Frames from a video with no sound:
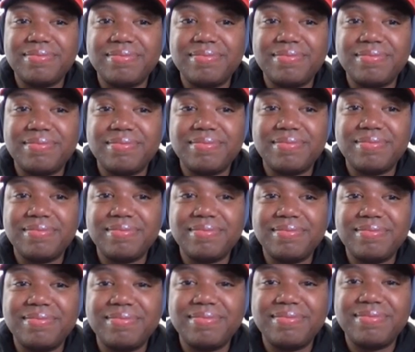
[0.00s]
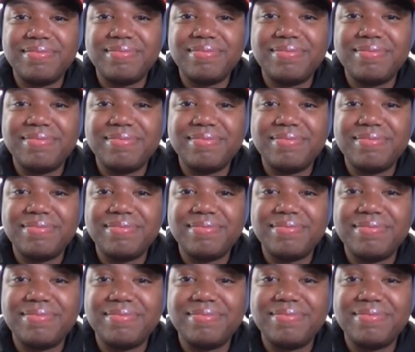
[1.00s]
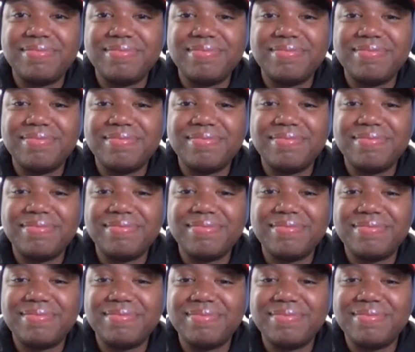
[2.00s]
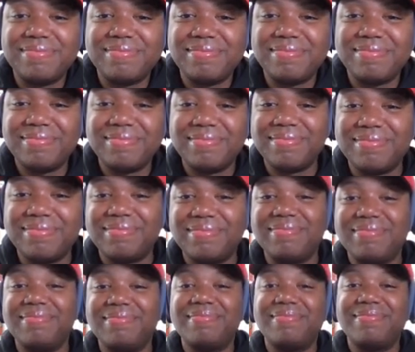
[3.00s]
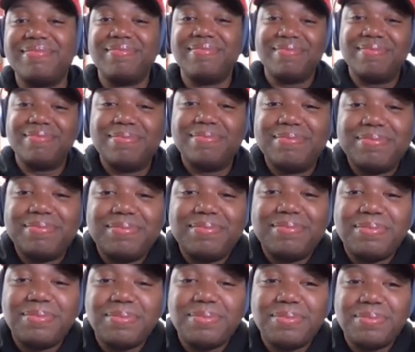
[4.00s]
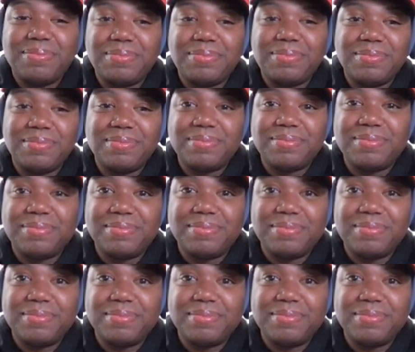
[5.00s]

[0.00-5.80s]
No words are spoken by the person on screen.